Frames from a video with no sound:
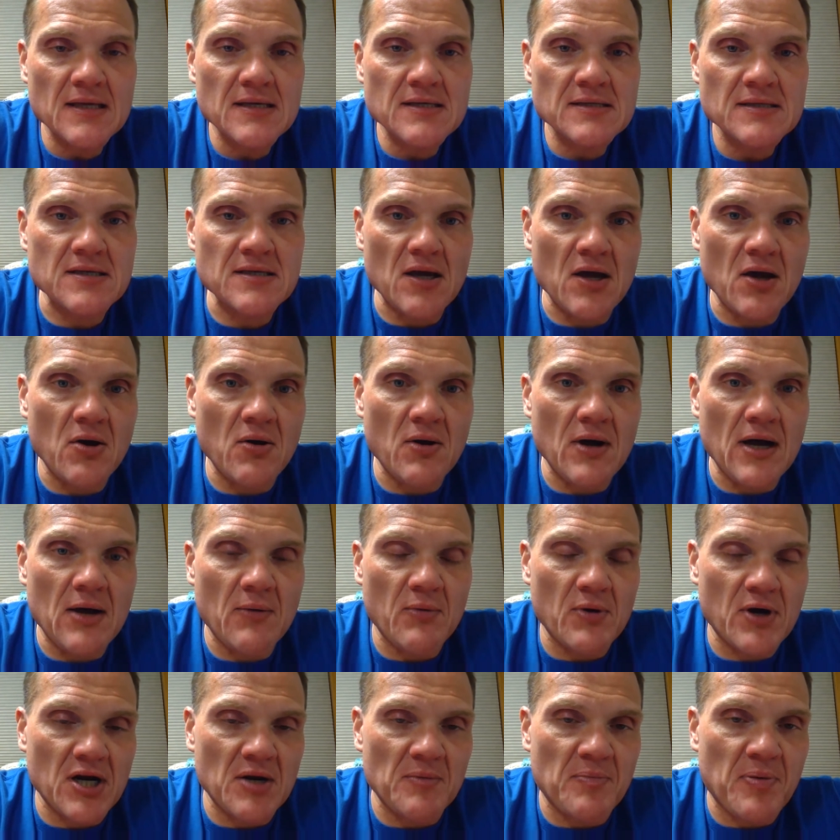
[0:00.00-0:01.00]
So
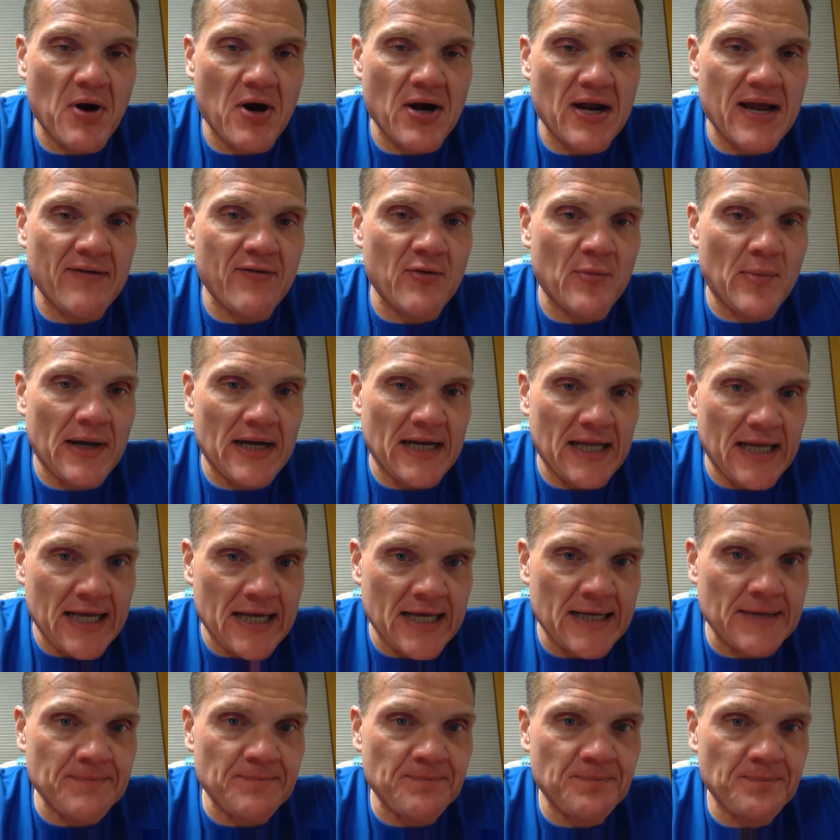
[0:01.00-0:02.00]
we're going to park everybody
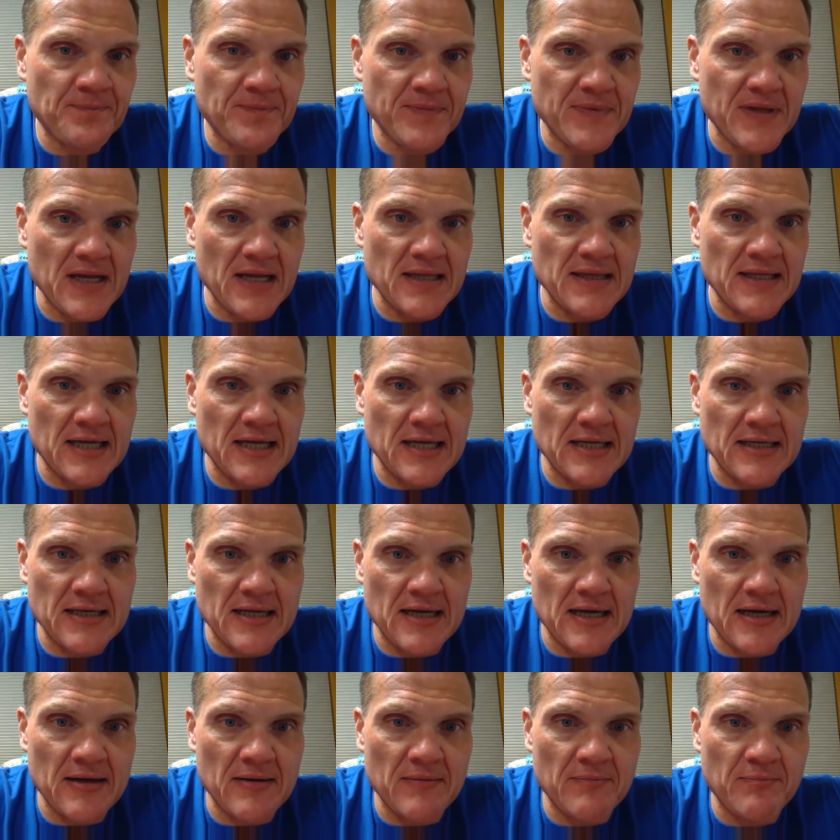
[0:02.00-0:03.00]
in, and then
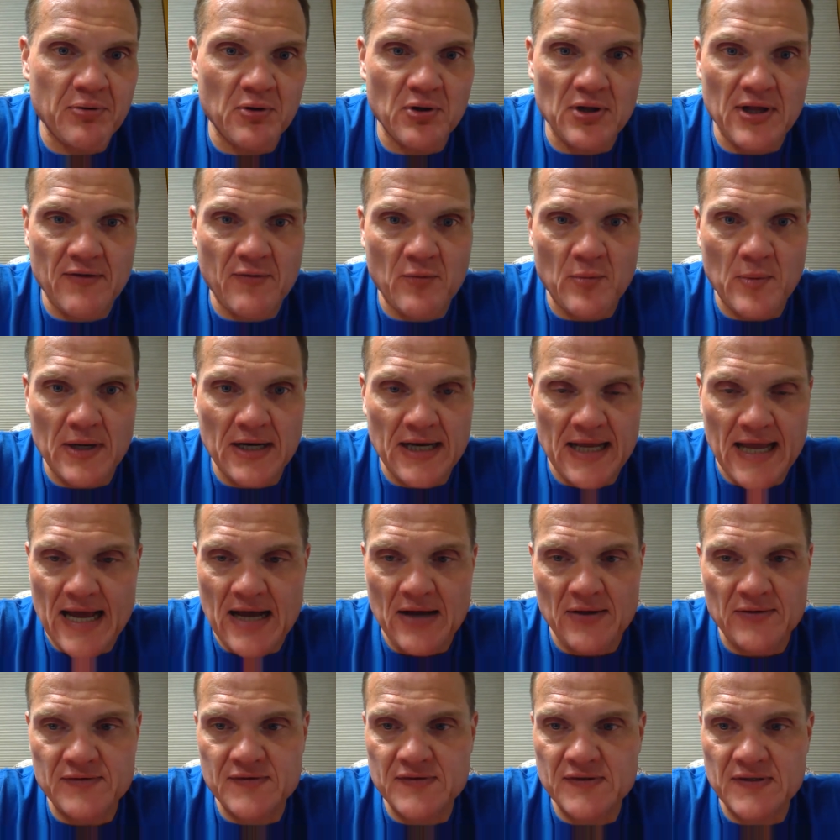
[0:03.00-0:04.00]
pull everybody
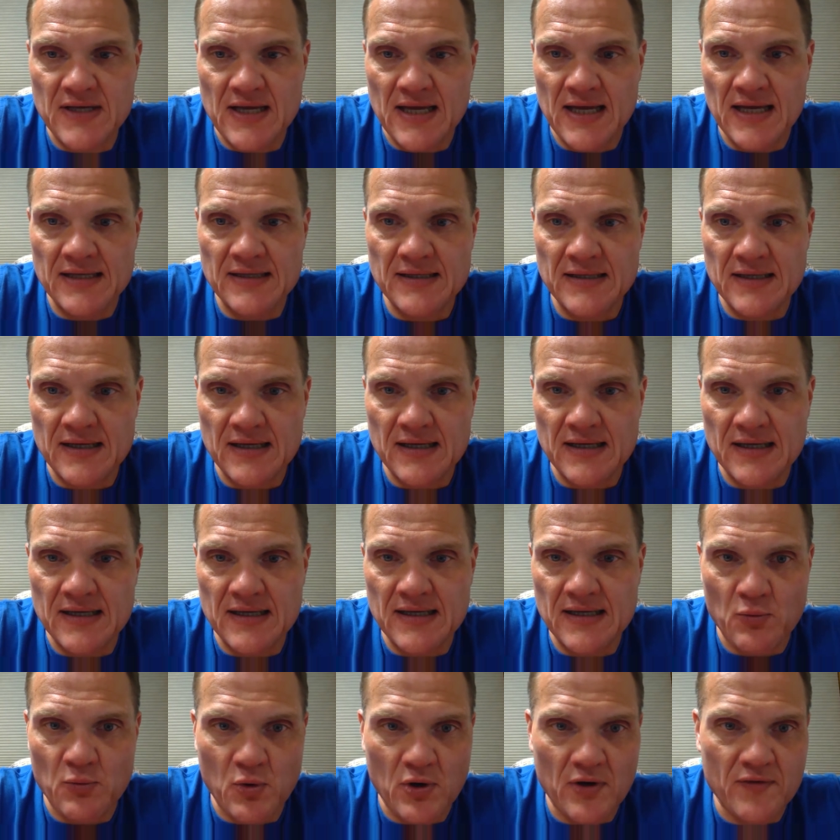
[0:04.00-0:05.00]
out, and
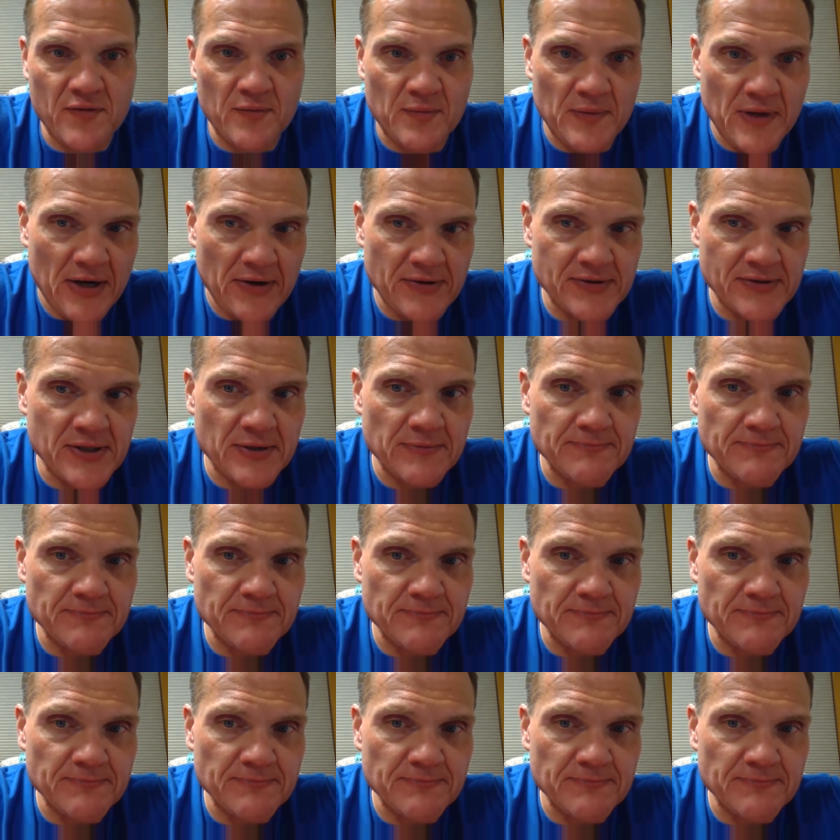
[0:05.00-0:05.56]
kind of work from there.